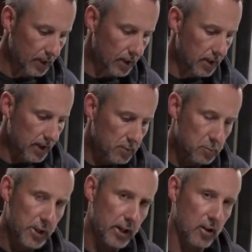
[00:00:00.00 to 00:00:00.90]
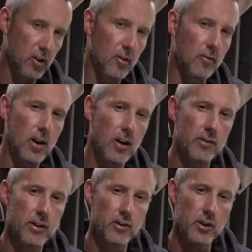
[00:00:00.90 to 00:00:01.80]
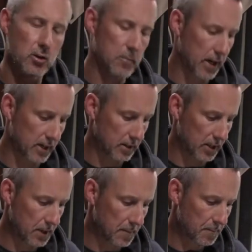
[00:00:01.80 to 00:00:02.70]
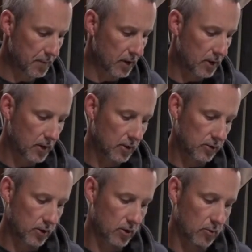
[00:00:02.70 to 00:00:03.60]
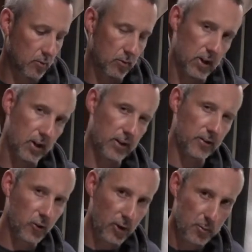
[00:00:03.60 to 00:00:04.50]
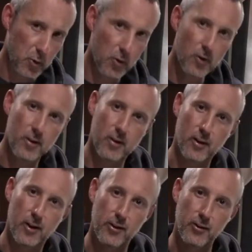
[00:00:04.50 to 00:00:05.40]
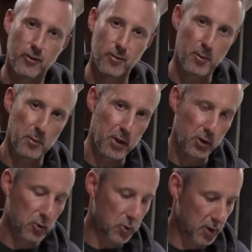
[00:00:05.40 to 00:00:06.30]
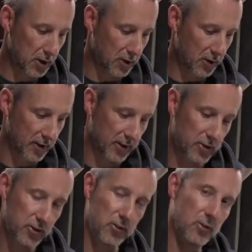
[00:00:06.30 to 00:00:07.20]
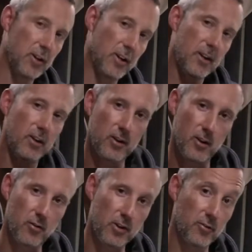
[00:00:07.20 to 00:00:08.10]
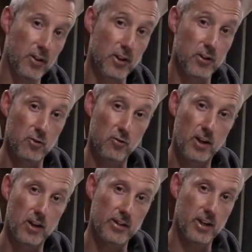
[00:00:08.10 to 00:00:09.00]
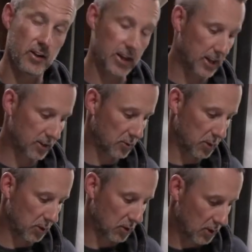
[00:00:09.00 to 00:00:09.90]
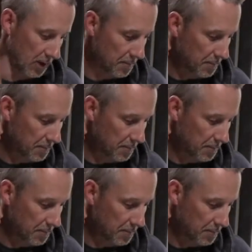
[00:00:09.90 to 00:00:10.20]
and that's bringing a lot of love into humanity. So I'd like to see more, and this is something we can all work on, and as you go through these videos you'll realise how connected we all are.